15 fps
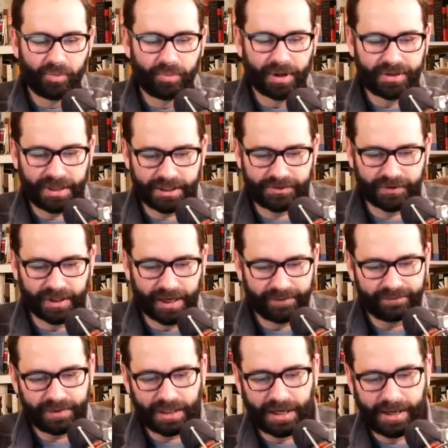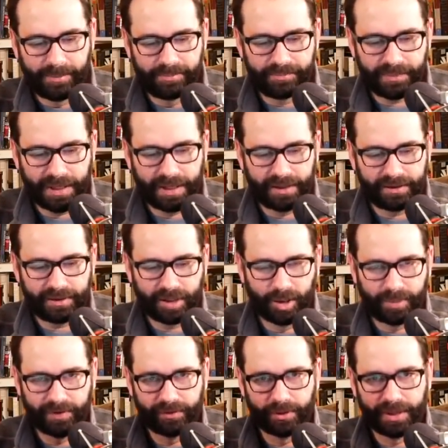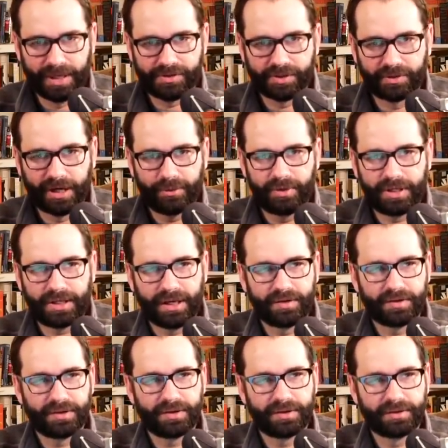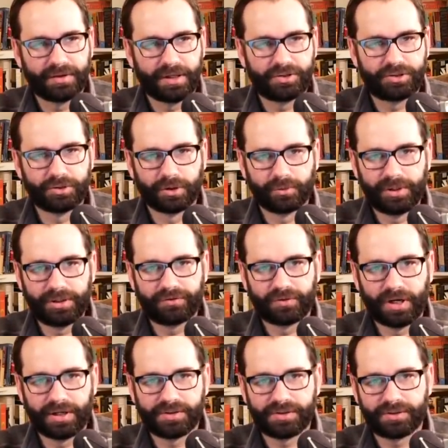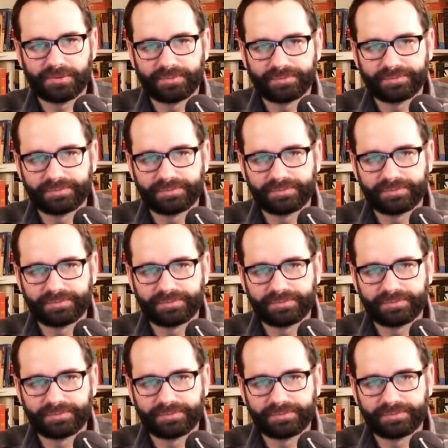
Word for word: but thanks for that um, and hope everyone has a great weekend nice short week for us